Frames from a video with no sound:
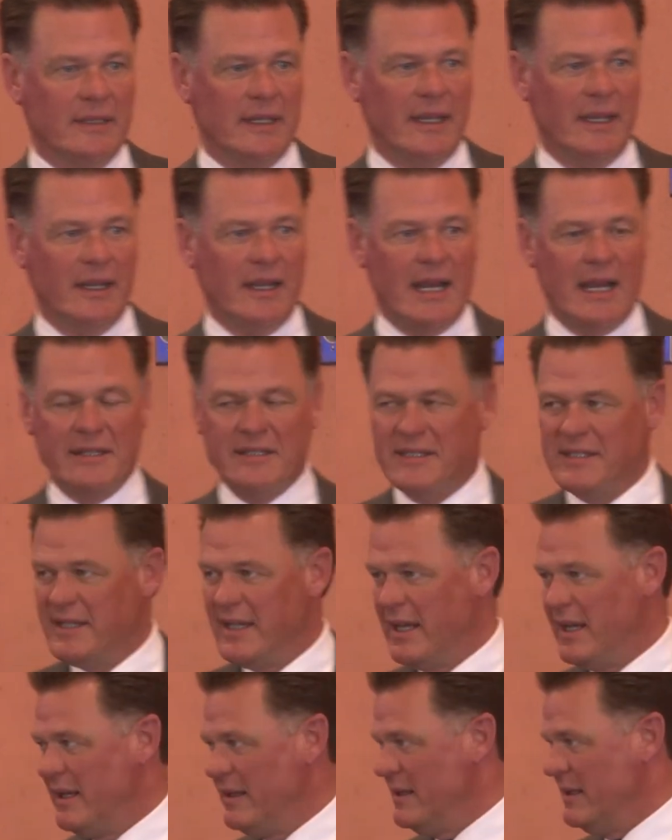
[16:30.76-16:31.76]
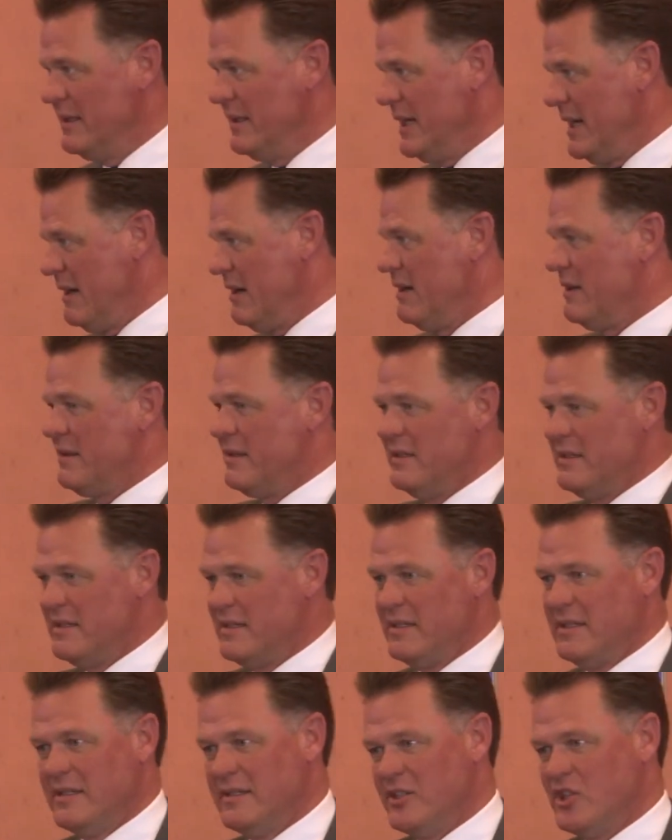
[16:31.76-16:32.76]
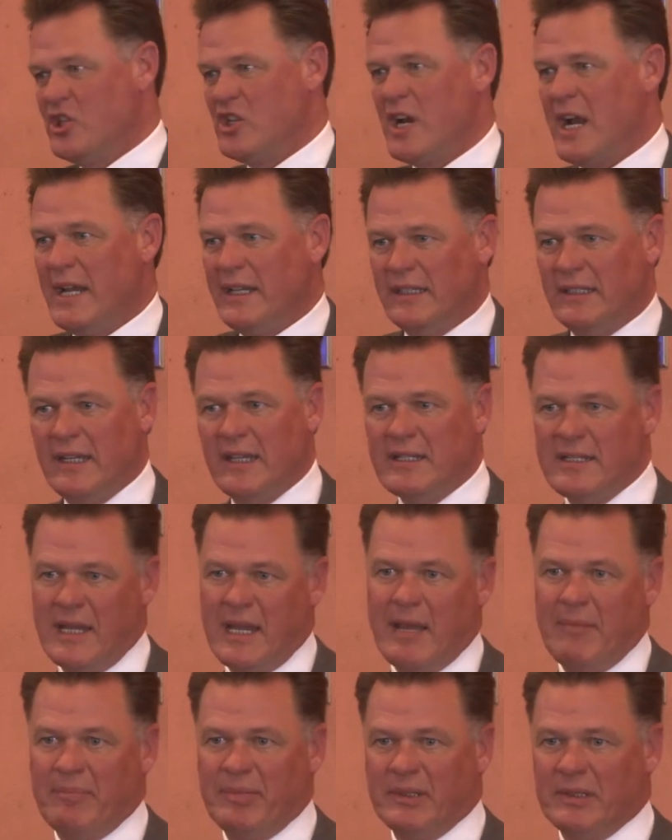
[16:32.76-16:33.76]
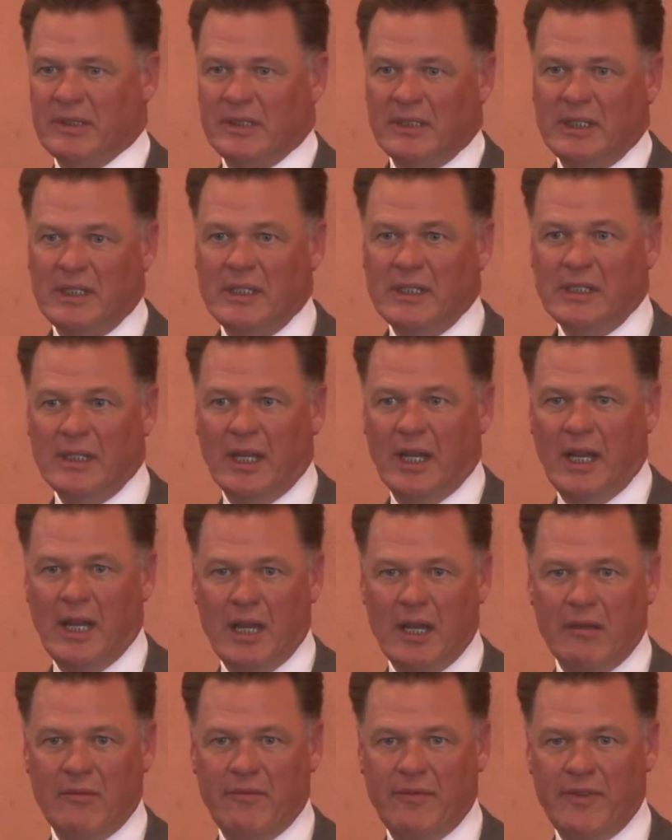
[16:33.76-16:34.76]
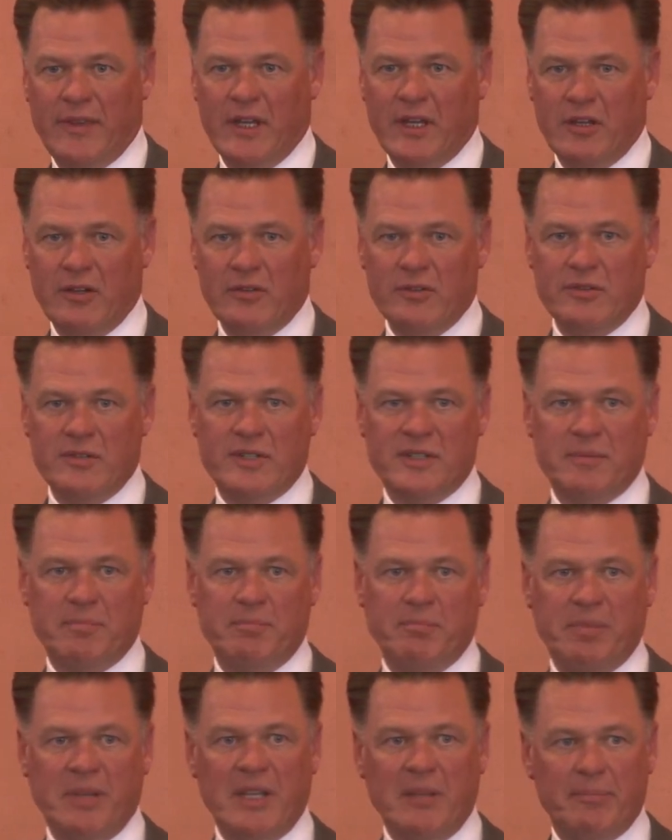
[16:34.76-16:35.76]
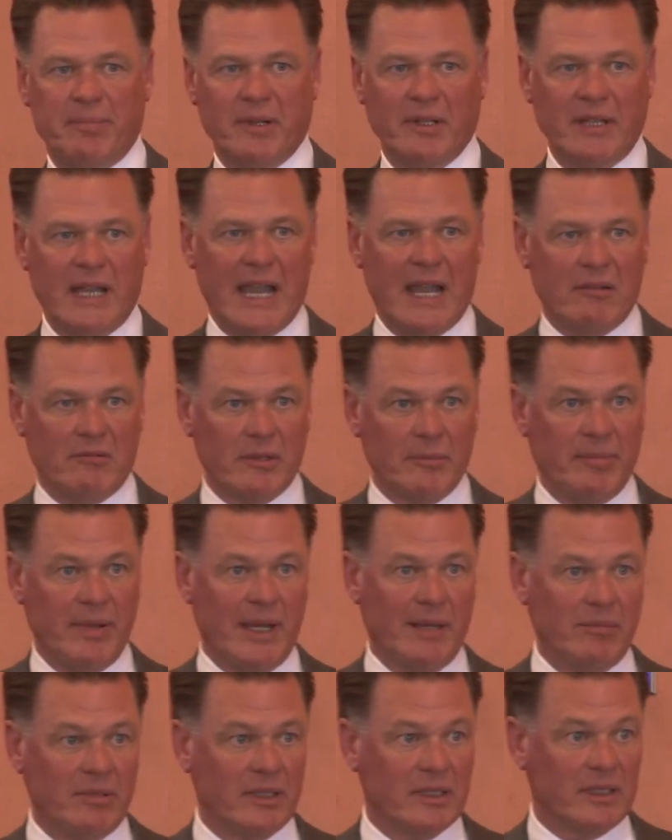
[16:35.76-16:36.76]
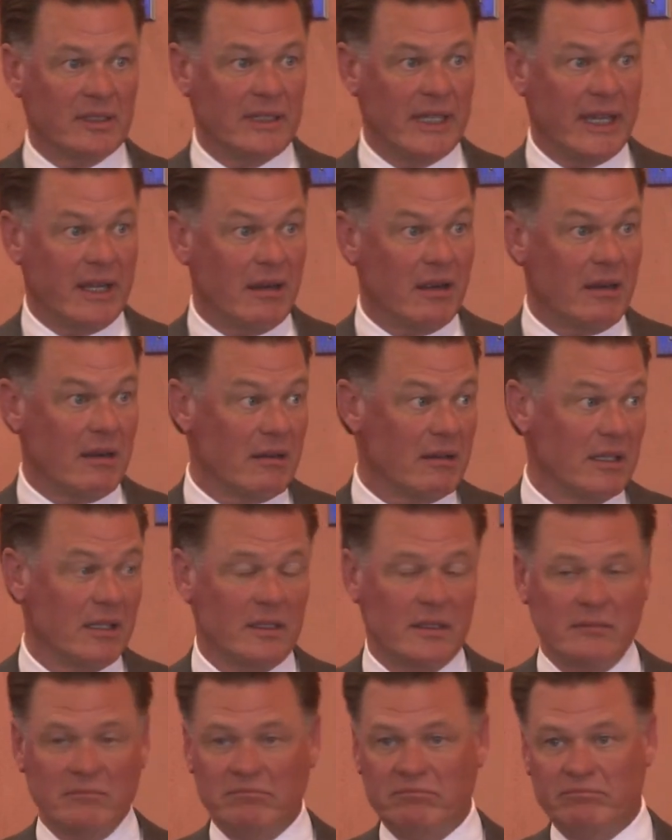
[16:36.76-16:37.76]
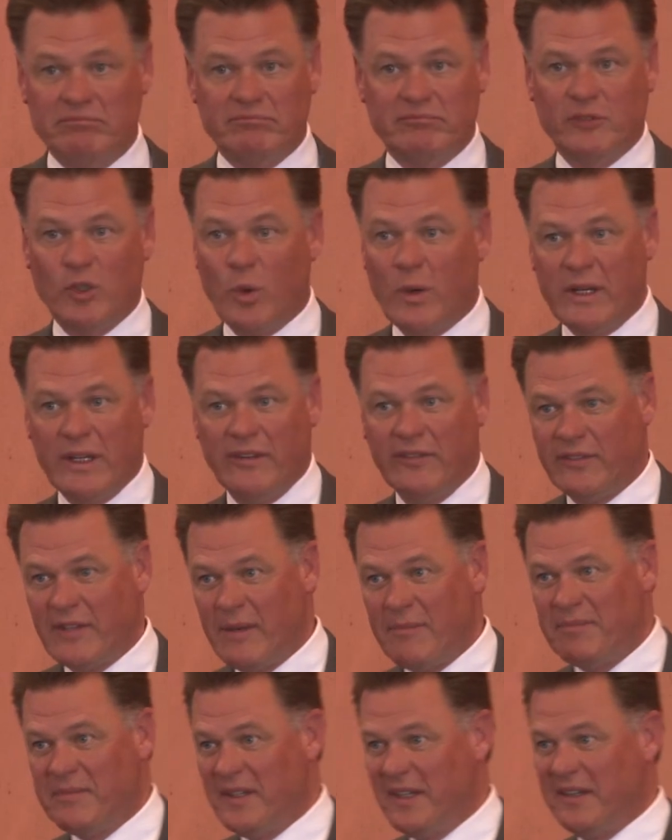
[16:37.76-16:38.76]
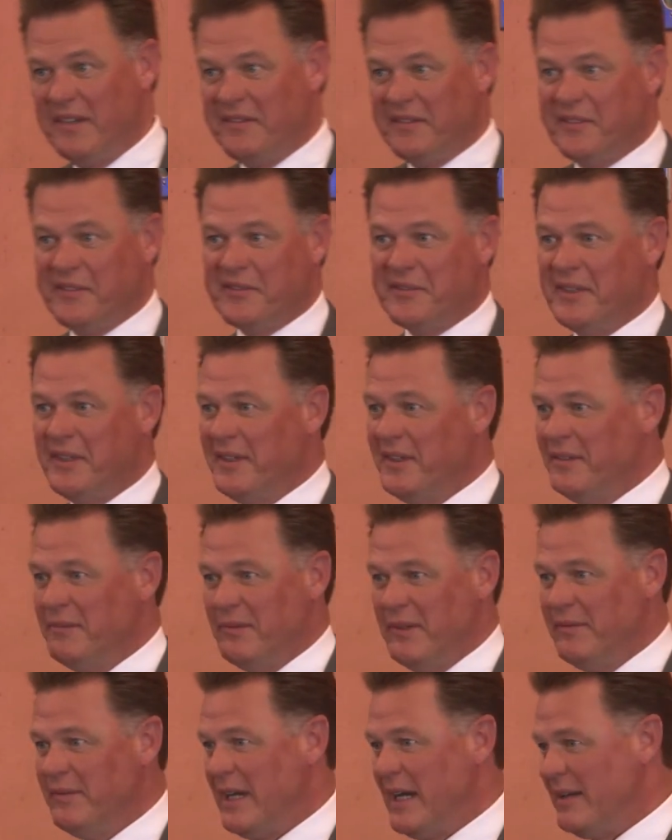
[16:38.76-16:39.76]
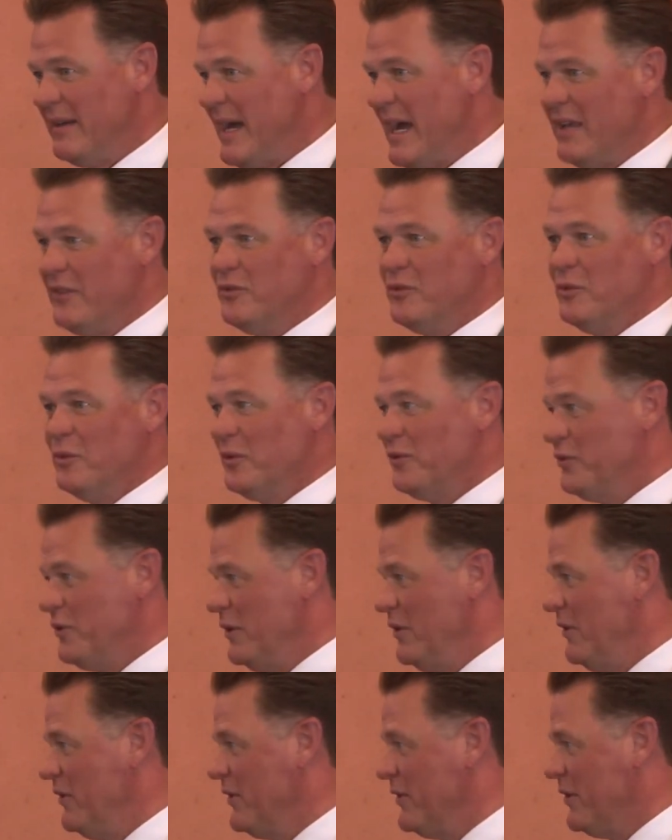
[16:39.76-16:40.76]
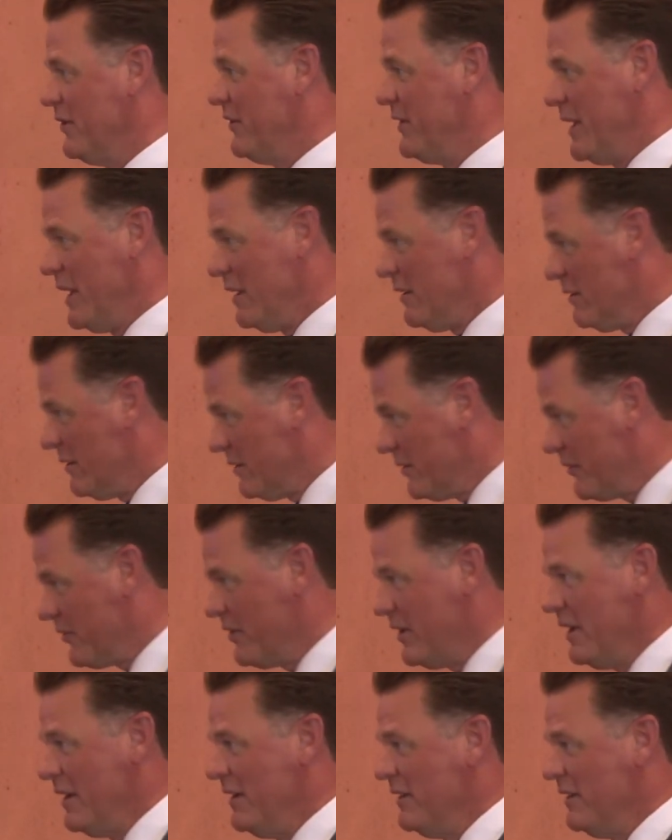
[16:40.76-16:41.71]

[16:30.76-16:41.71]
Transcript: And I'd say that Gareth is a shining example of those people at Republic that are 20-somethings. We've got high school students that are tellers.